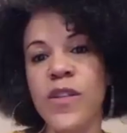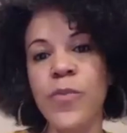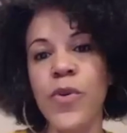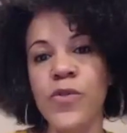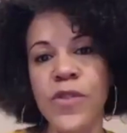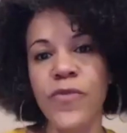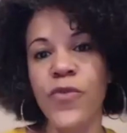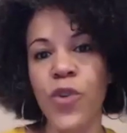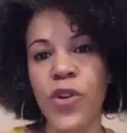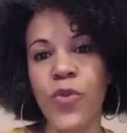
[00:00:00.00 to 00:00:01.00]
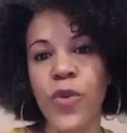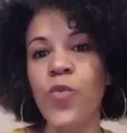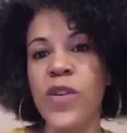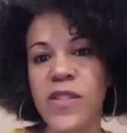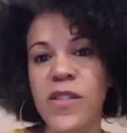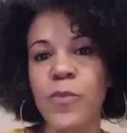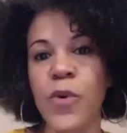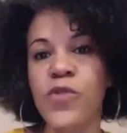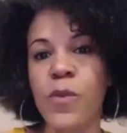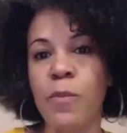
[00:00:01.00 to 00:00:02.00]
the person for you. It wasn't
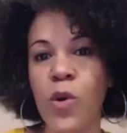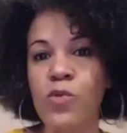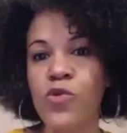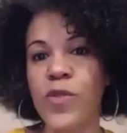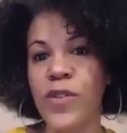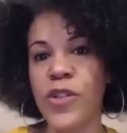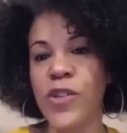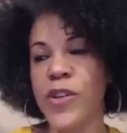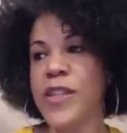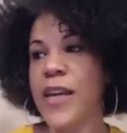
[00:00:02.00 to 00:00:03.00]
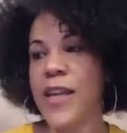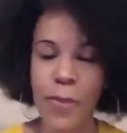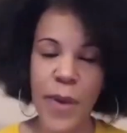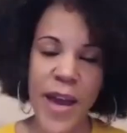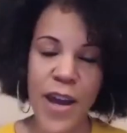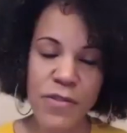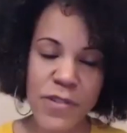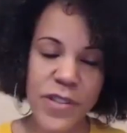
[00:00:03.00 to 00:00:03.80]
supposed to mold you into your dating pattern.